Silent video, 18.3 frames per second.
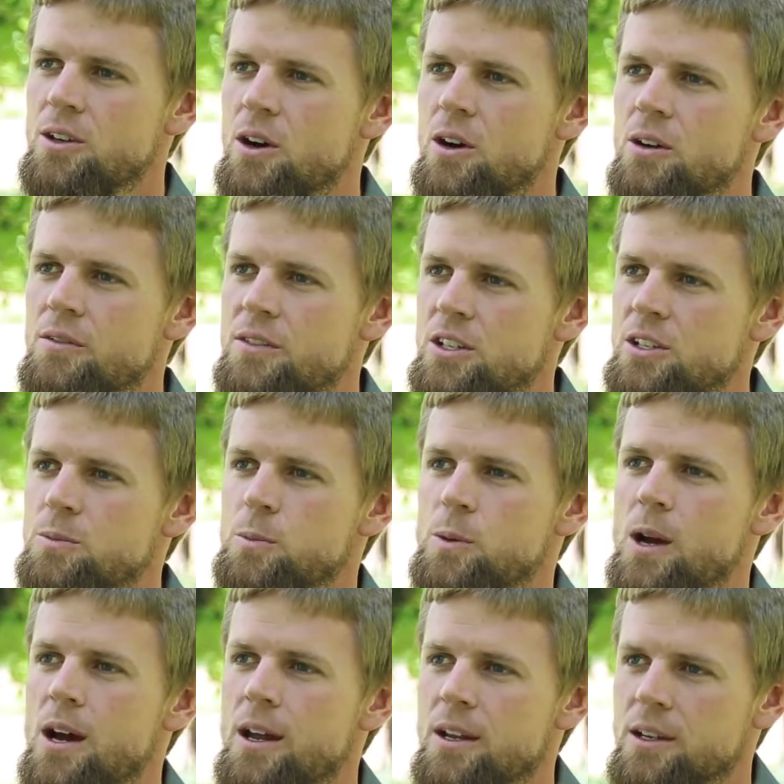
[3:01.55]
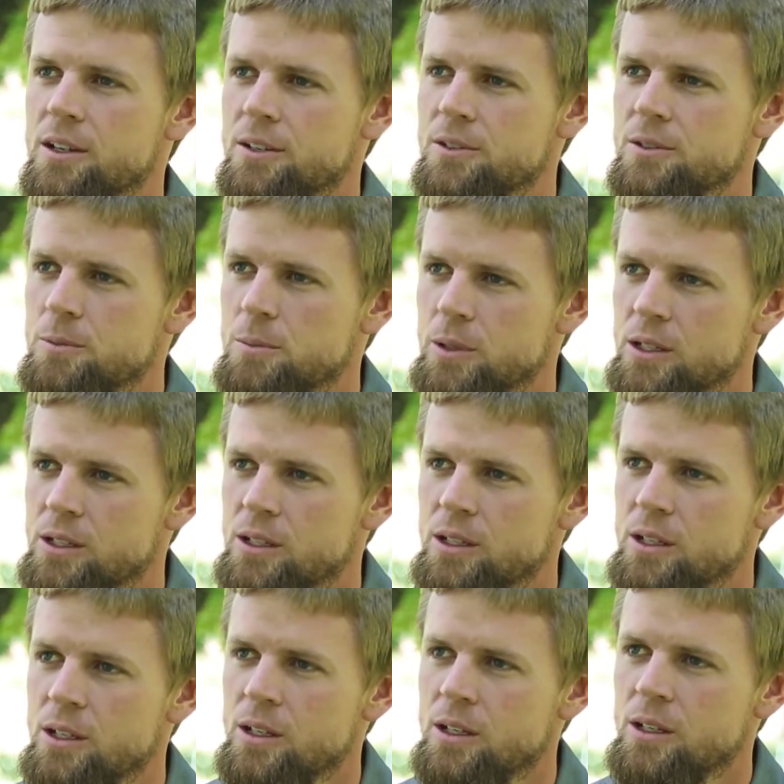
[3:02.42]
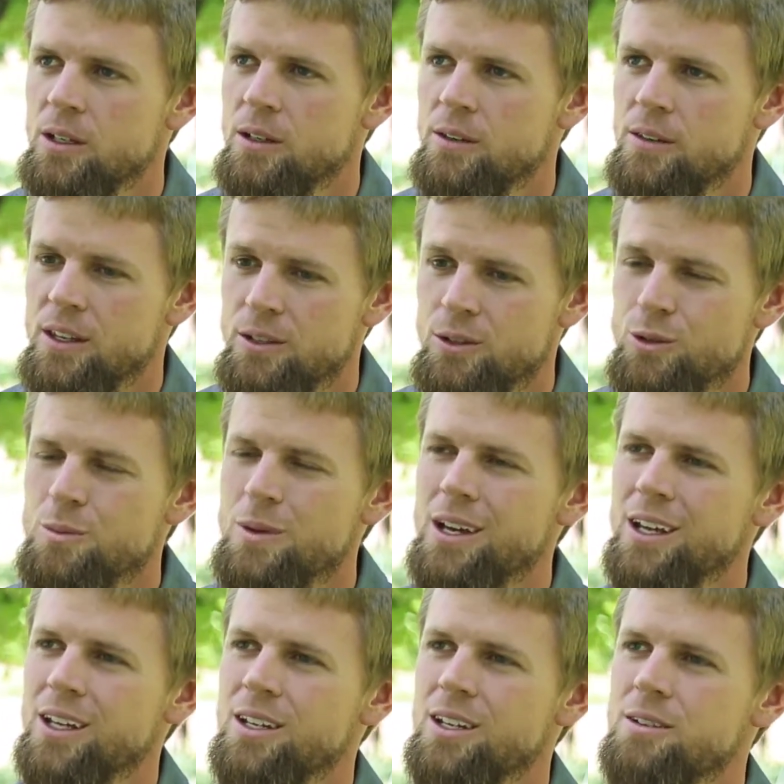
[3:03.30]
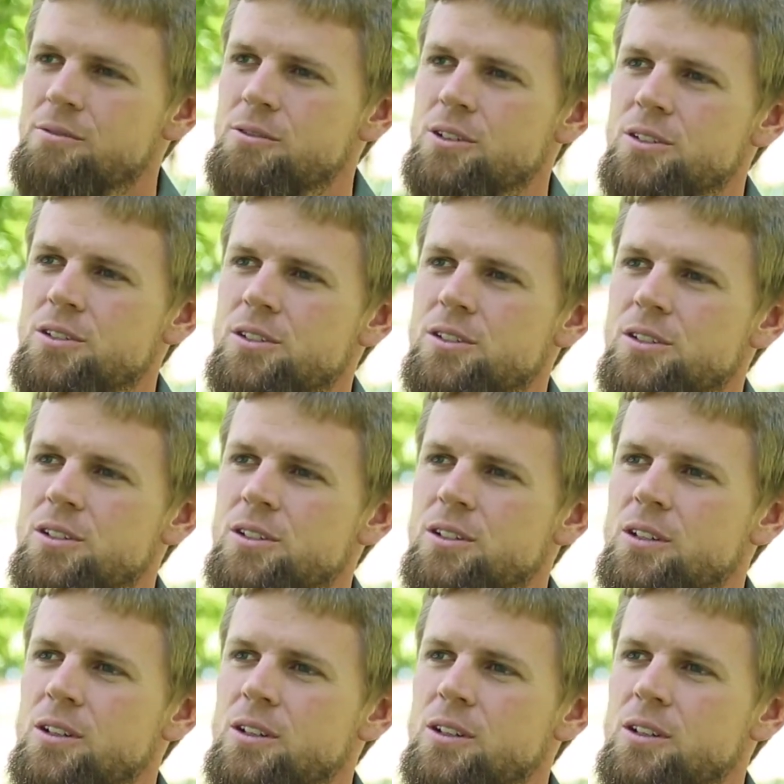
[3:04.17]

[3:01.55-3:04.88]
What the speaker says: all of these products, but they do make a difference.